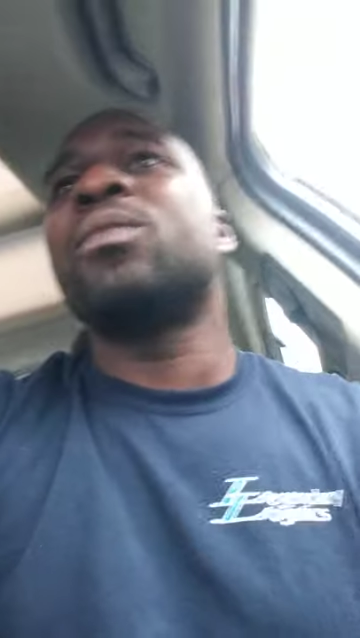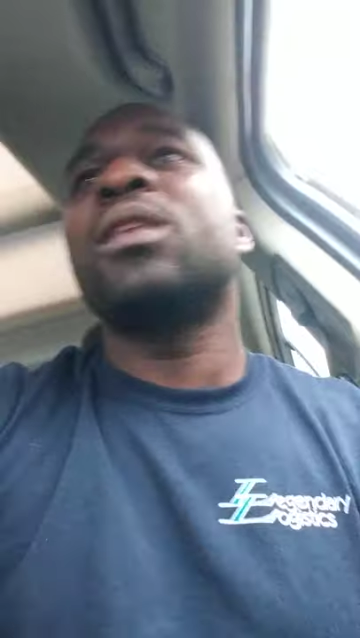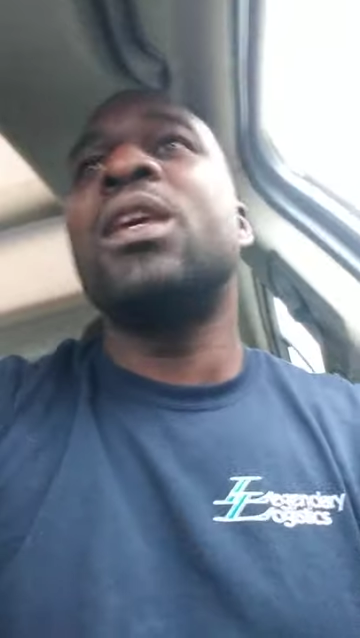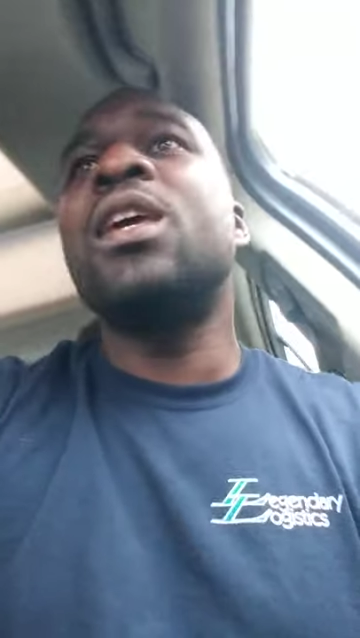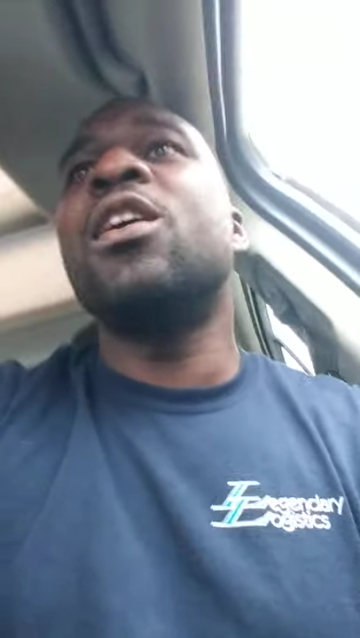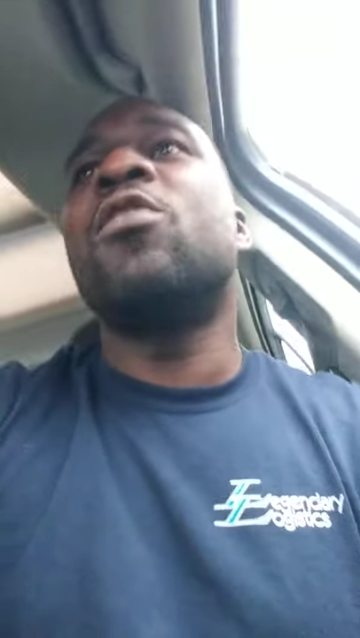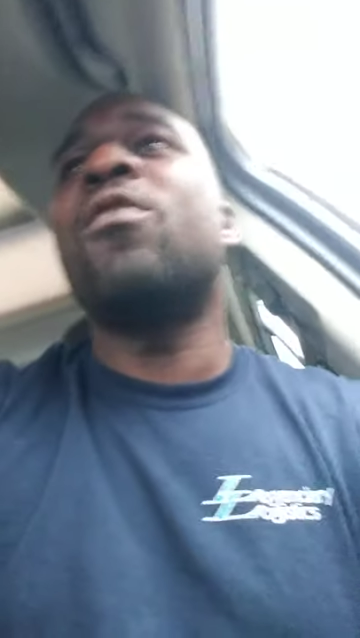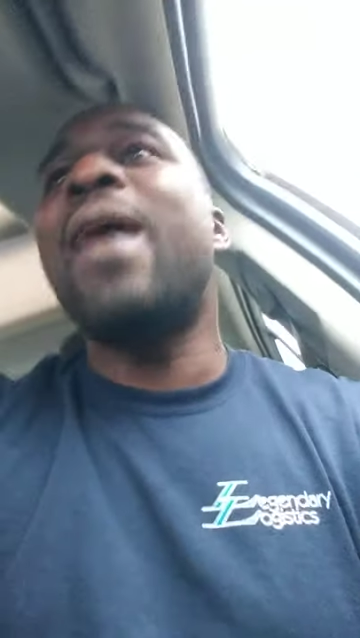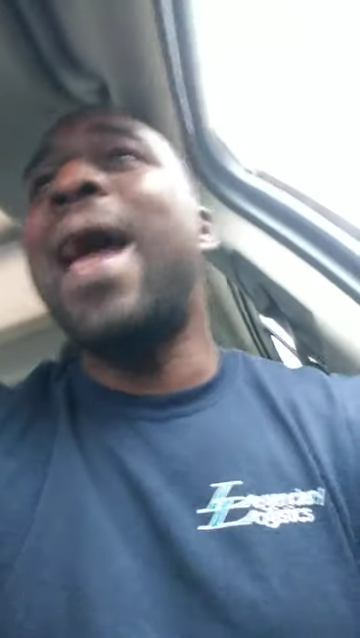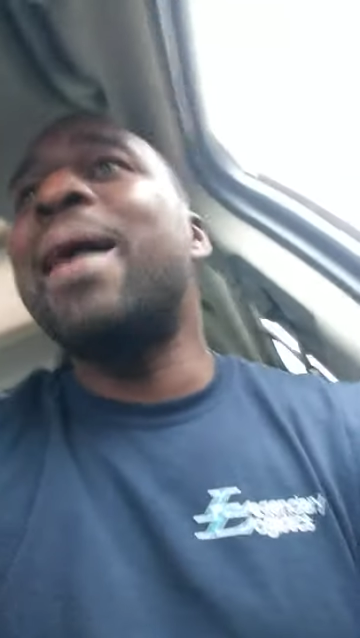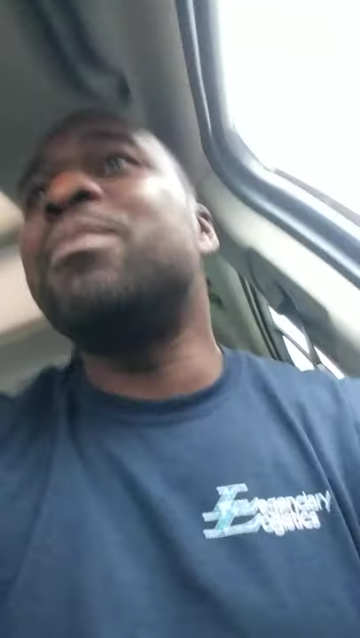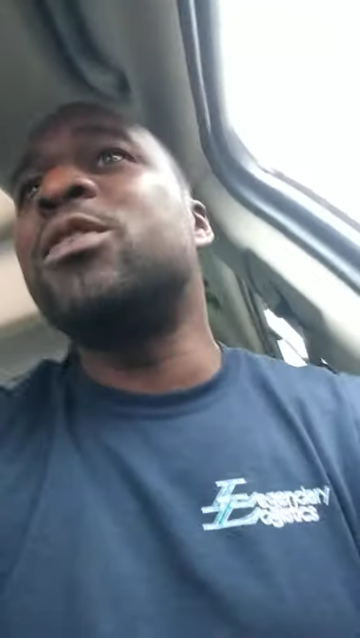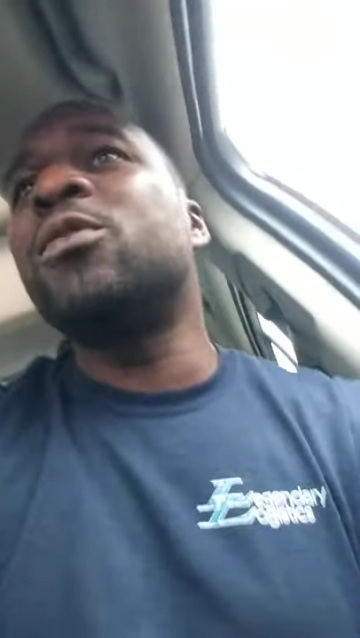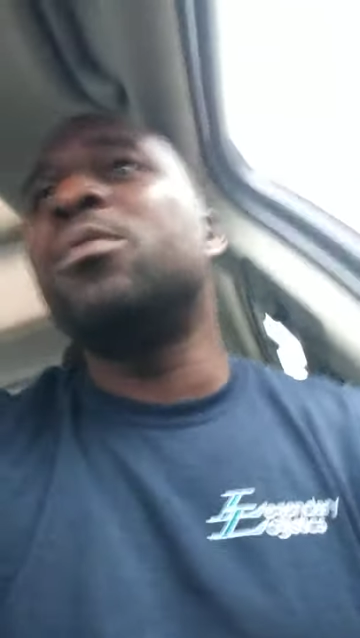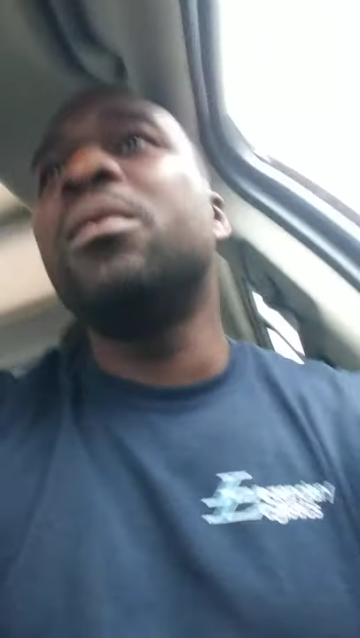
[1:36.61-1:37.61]
He
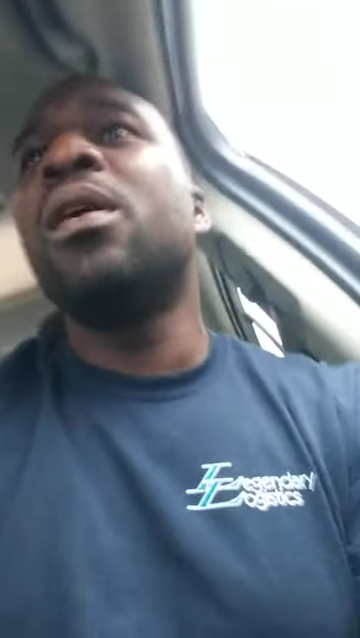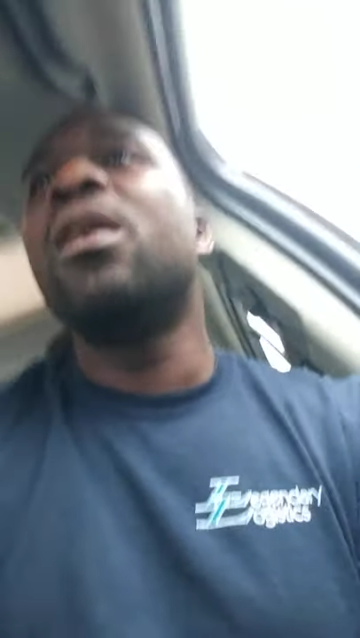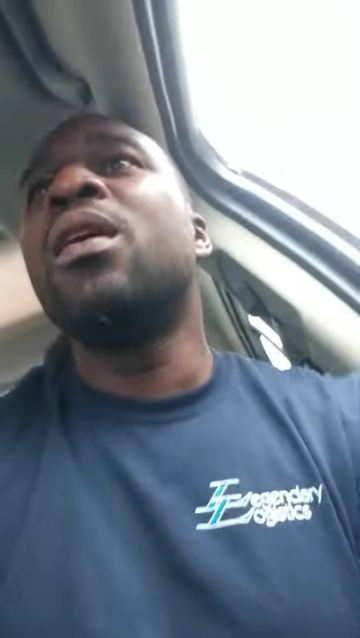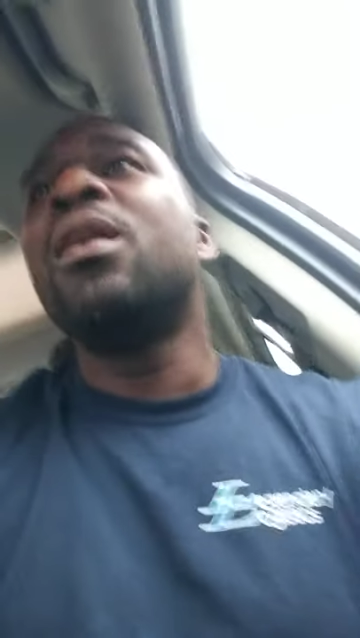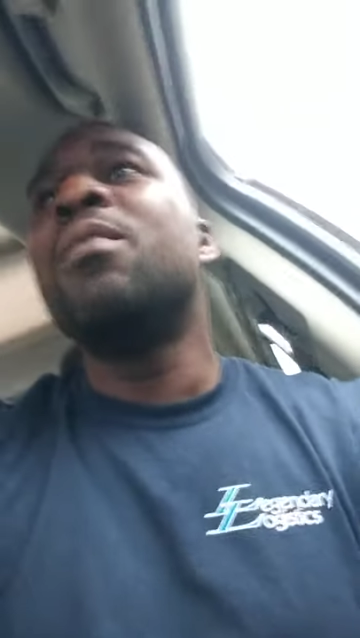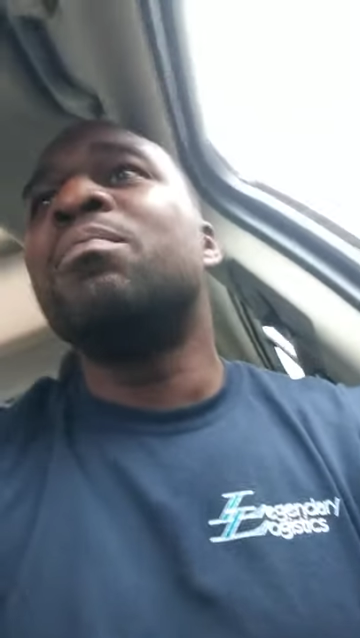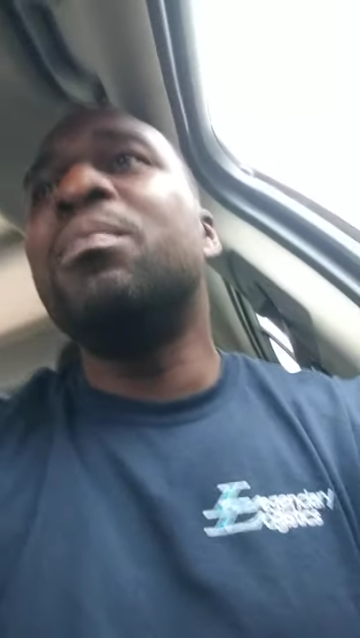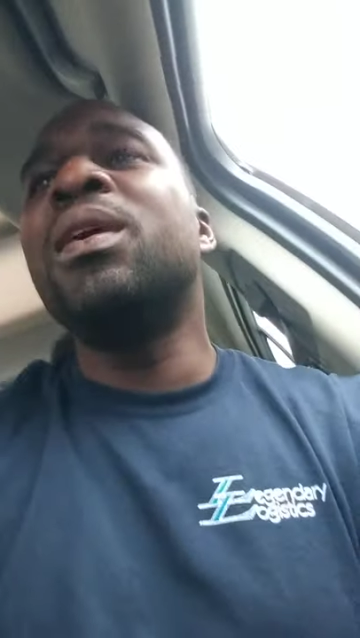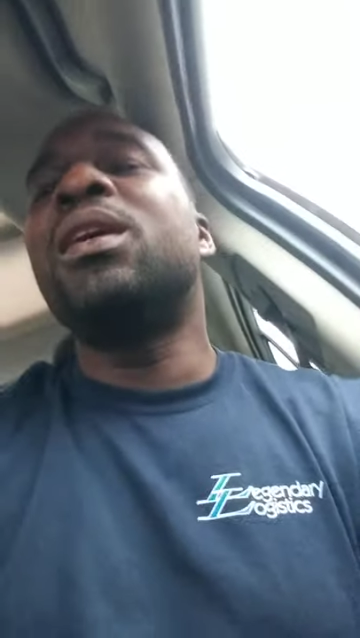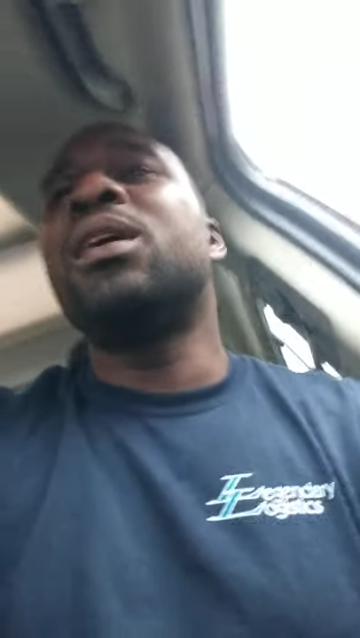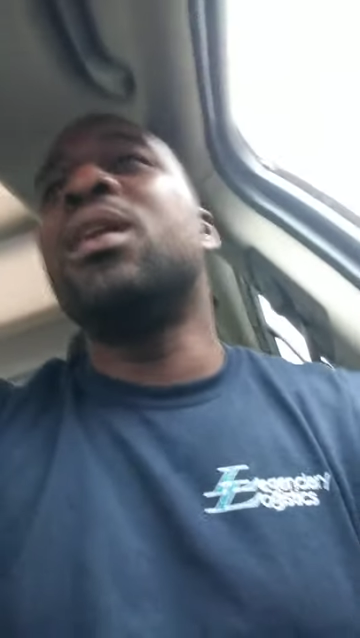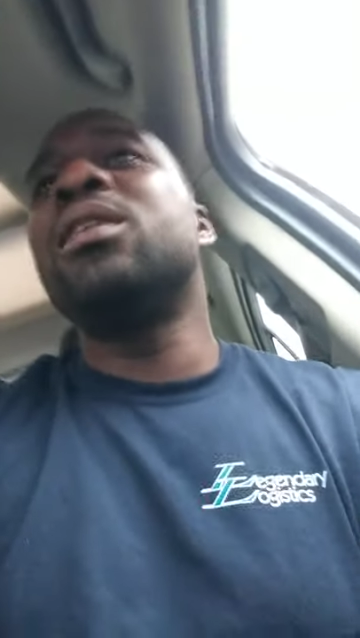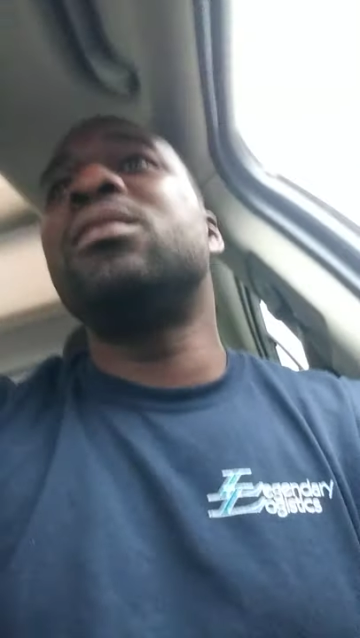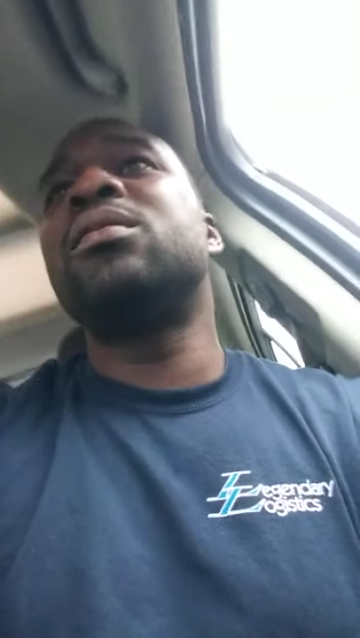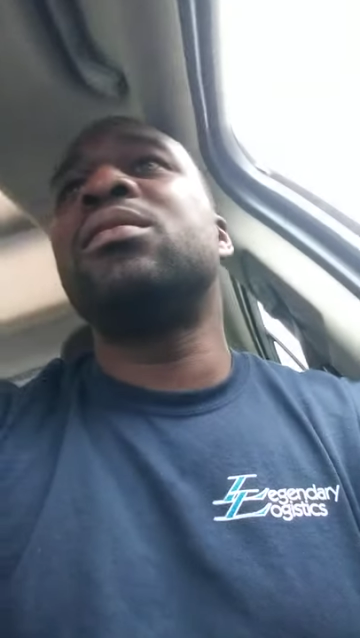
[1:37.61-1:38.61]
grabbed you
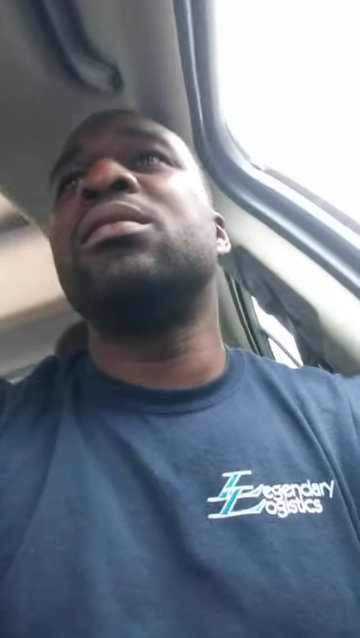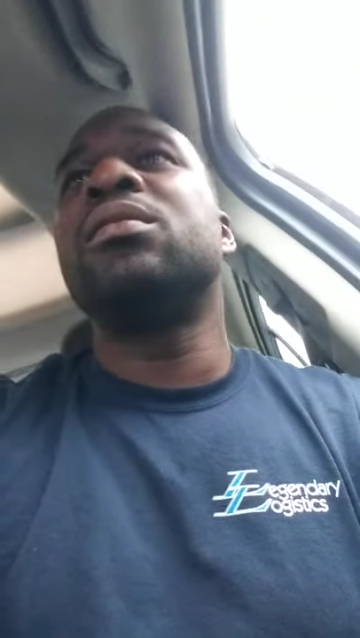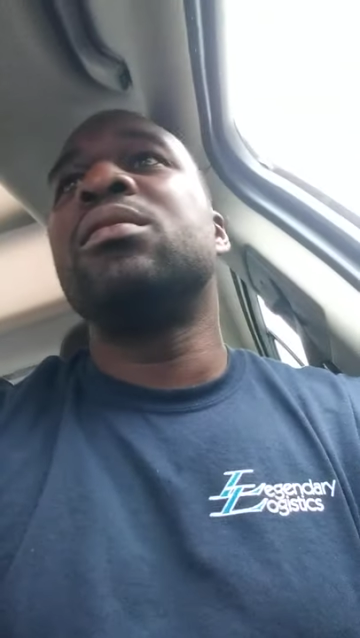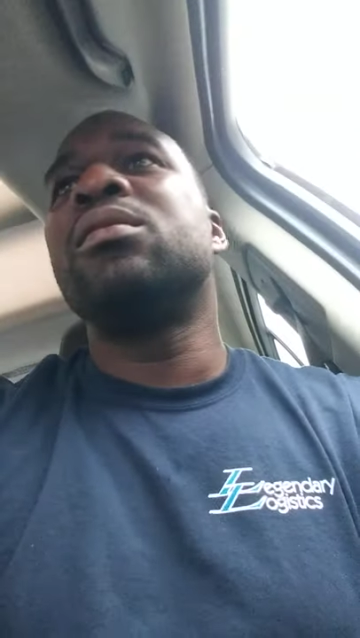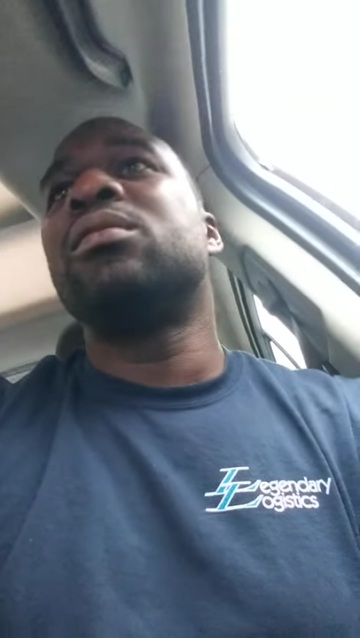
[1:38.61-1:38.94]
because